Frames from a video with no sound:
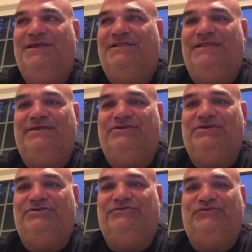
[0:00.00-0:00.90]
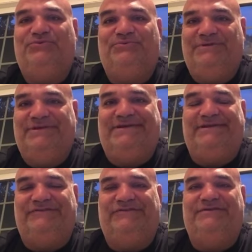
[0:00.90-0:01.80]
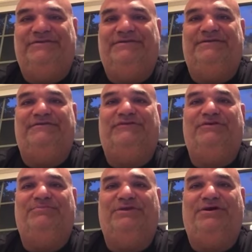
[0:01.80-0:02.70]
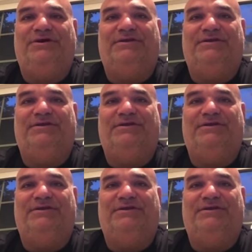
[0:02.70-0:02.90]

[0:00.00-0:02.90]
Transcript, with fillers: last year. So yeah, it's gonna it's gonna be hard,